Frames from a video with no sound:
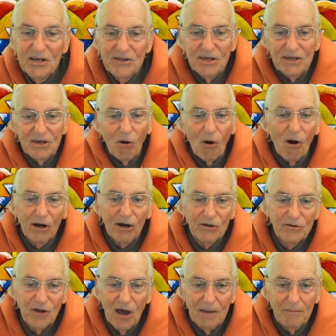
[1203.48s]
the
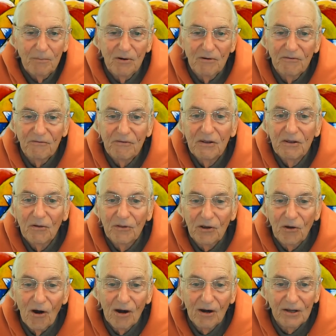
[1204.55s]
archetype or feel the
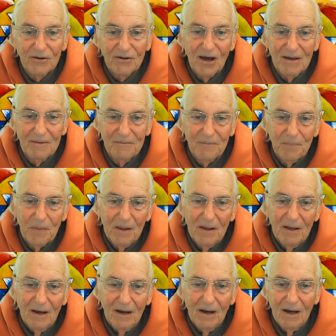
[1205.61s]
archetype
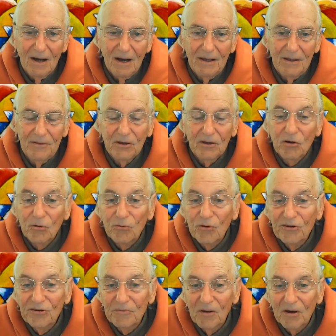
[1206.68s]
in the
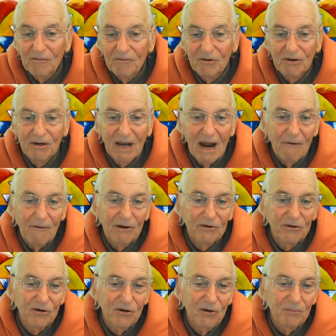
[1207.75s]
charisma of their
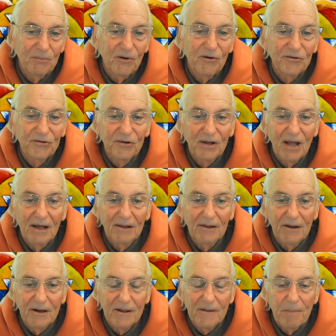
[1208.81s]
character or
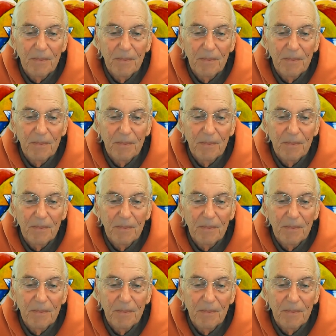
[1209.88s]
personality.